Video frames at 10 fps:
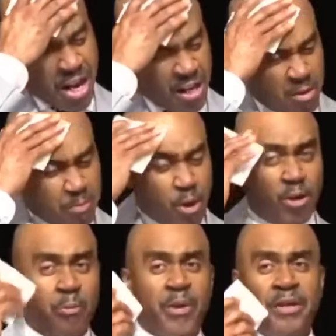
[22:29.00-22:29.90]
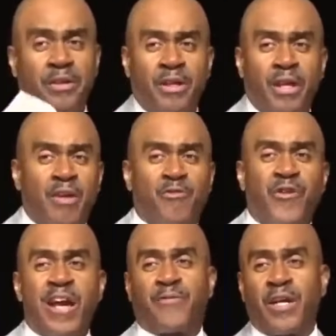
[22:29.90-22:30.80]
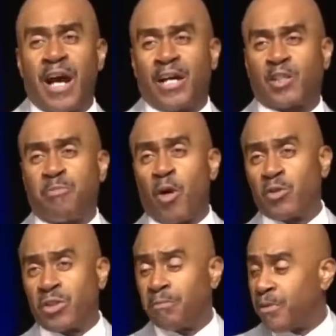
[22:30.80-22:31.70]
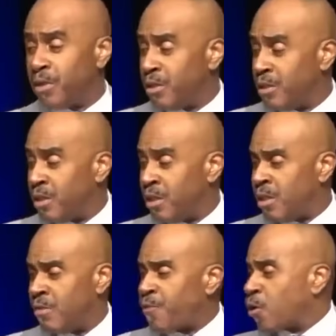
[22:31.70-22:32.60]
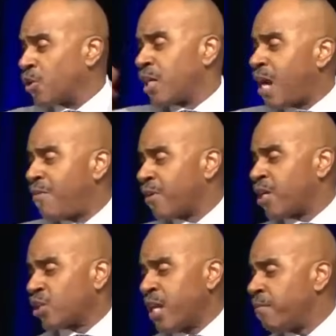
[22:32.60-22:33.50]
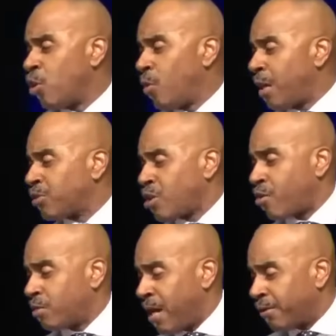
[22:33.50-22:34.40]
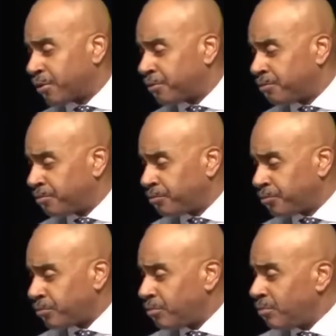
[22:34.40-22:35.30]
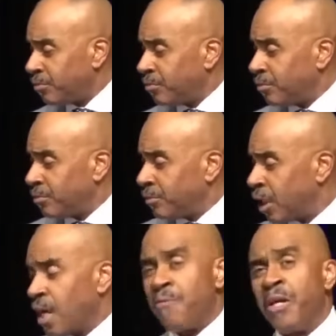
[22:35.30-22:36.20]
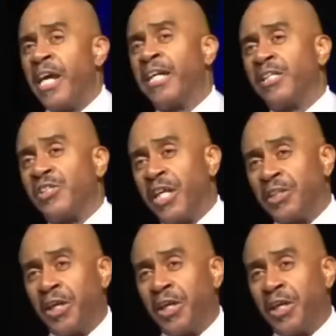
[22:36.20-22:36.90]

day in the pulpit in Frankfurt, I exposed them. Folks in the congregation didn't even know what I was talking about. Government agents did,